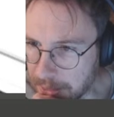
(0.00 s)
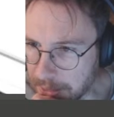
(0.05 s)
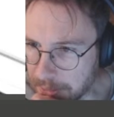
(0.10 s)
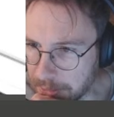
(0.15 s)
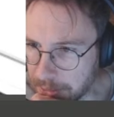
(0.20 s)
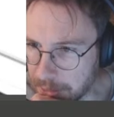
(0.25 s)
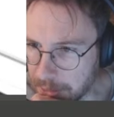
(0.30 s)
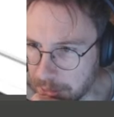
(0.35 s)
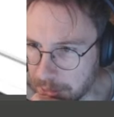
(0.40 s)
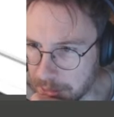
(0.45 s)
have
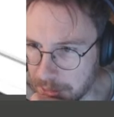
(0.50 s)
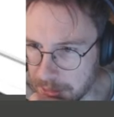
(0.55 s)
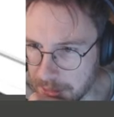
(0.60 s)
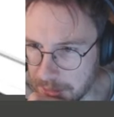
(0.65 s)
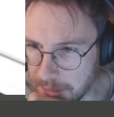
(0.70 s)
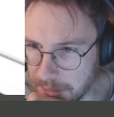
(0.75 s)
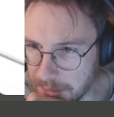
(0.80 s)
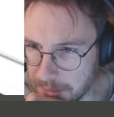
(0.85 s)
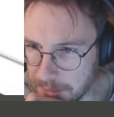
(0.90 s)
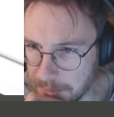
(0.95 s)
Renaults
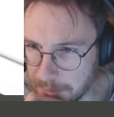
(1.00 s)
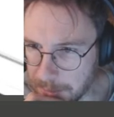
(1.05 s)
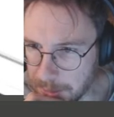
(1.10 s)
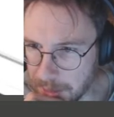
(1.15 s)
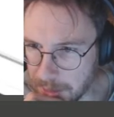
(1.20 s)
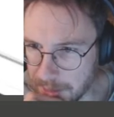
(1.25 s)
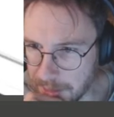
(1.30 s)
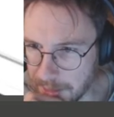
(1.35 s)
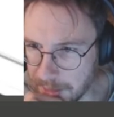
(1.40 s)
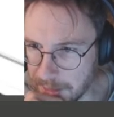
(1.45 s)
in
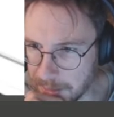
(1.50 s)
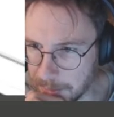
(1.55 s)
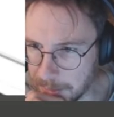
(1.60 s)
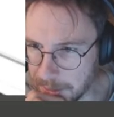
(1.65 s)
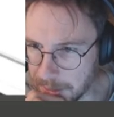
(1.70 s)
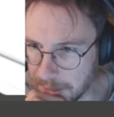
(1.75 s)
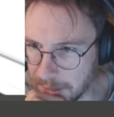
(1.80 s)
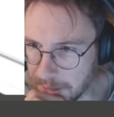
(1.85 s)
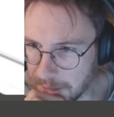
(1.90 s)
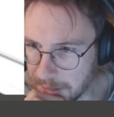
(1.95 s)
America
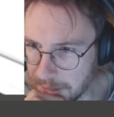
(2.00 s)
anymore.